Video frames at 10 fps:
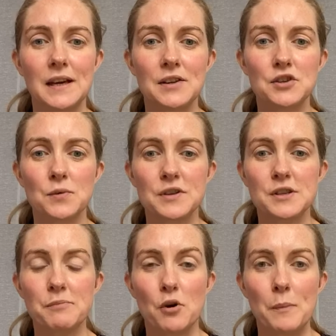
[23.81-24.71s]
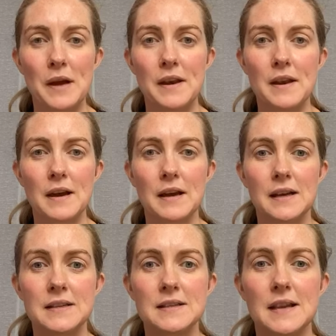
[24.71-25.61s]
I just wanted to pop in
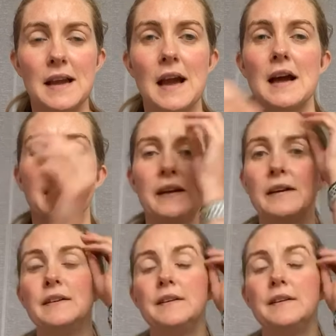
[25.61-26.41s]
and say hi.